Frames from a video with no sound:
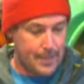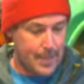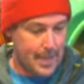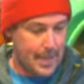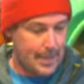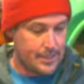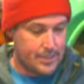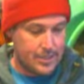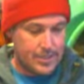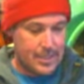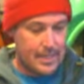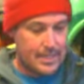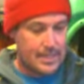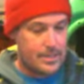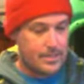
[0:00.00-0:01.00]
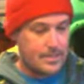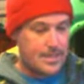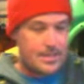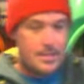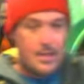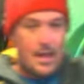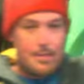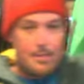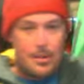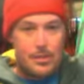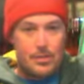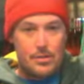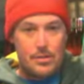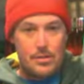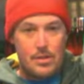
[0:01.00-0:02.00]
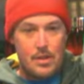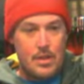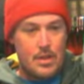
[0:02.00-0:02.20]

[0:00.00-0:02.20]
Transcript: And just again, here's that side buckle.